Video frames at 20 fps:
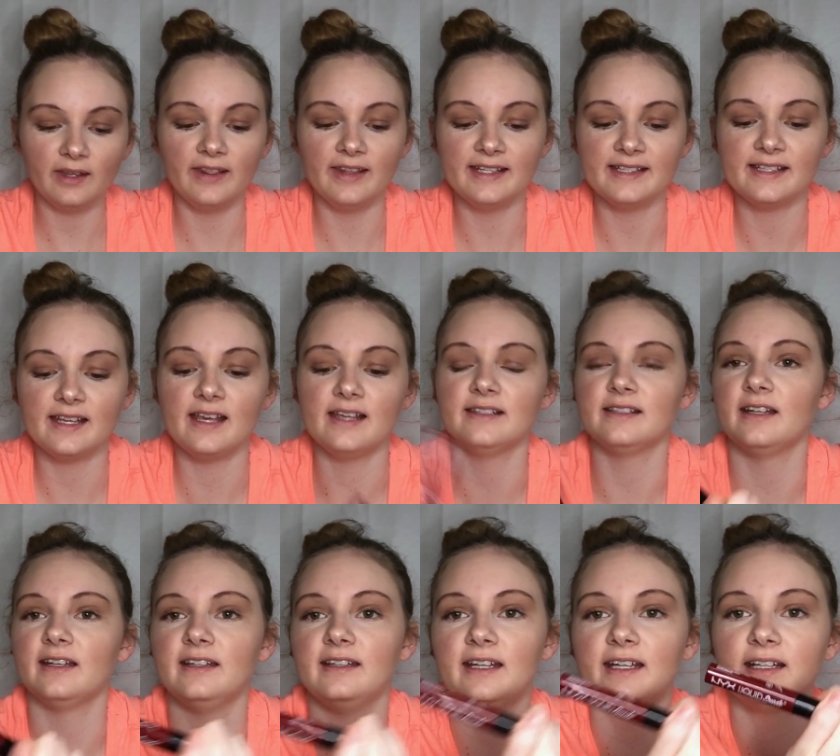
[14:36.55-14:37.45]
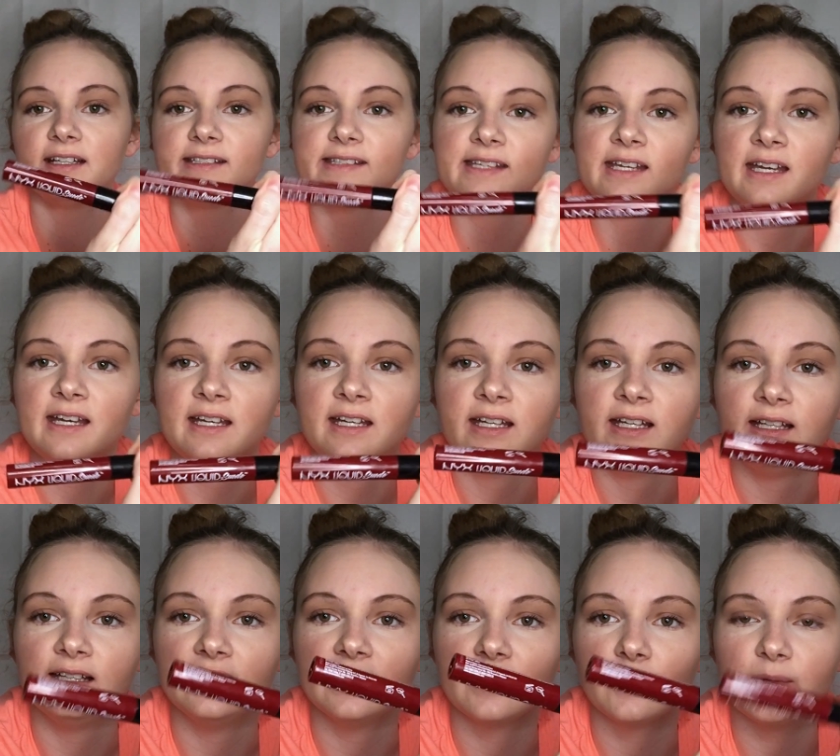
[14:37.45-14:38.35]
This is NYX
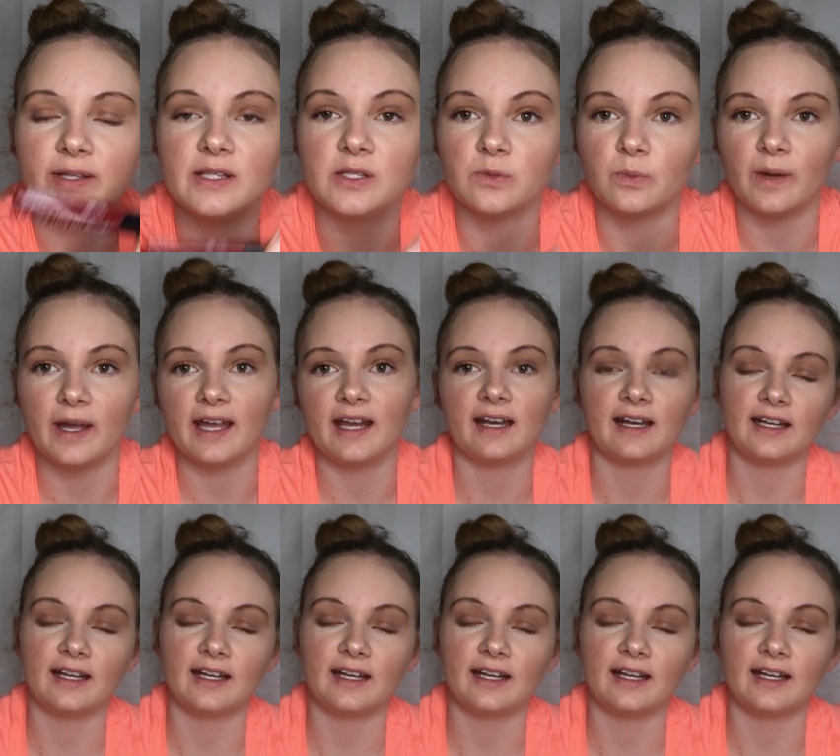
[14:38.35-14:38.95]
Liquid Suede.